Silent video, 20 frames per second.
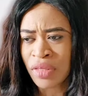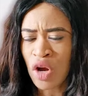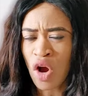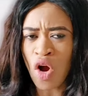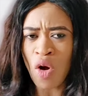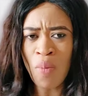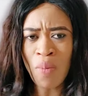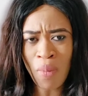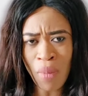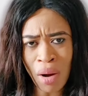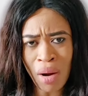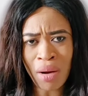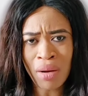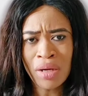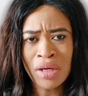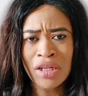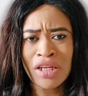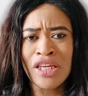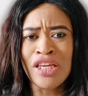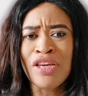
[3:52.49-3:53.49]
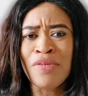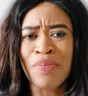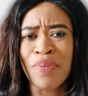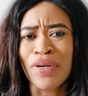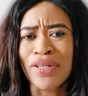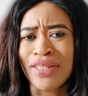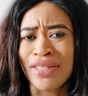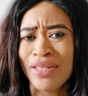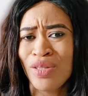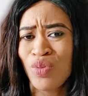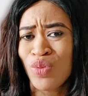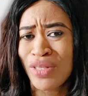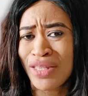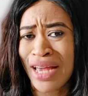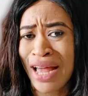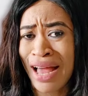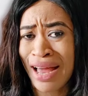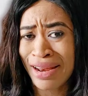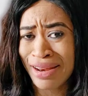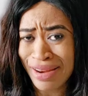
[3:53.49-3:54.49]
Omo, he bought it with
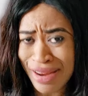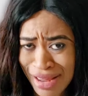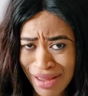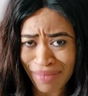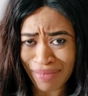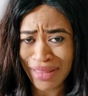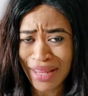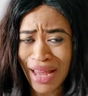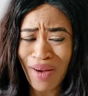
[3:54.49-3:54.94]
her name.